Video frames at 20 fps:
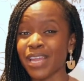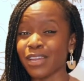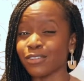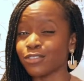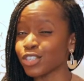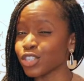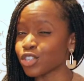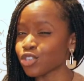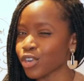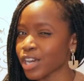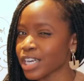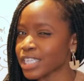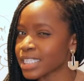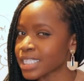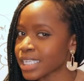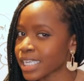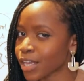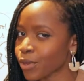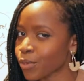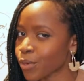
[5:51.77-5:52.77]
if she tried
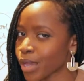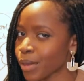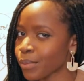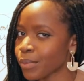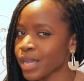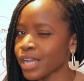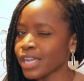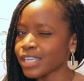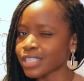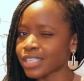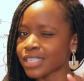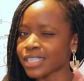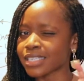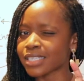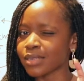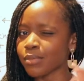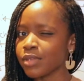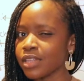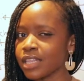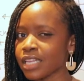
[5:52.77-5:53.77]
to kill him? So there's
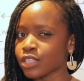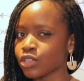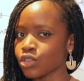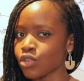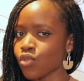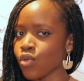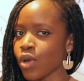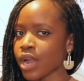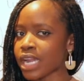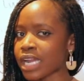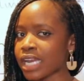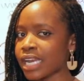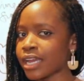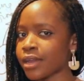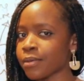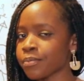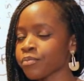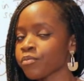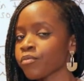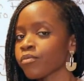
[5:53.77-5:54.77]
something that's not quite clear.